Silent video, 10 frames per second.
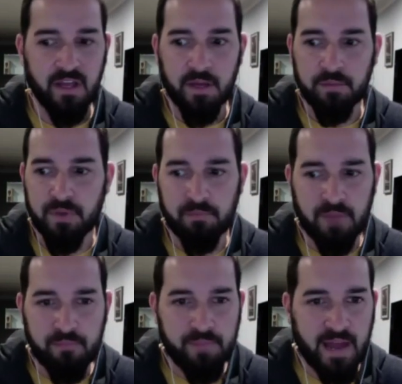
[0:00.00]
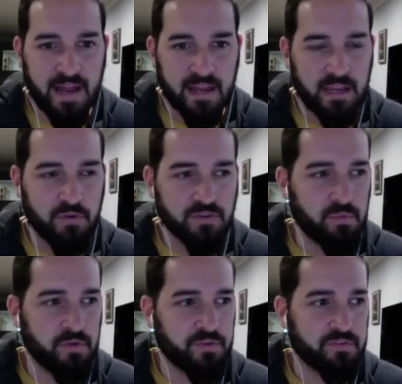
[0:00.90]
But my back, it was
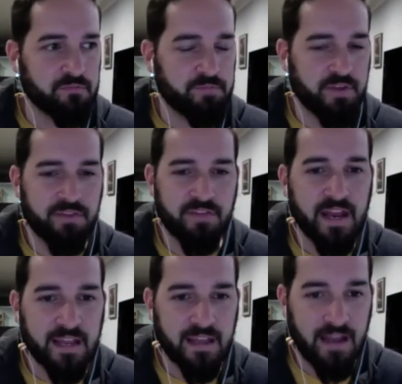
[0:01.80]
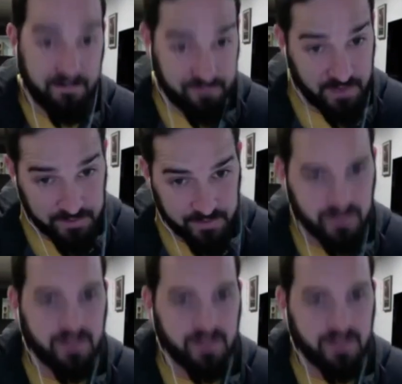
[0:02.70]
almost pathetic, I felt.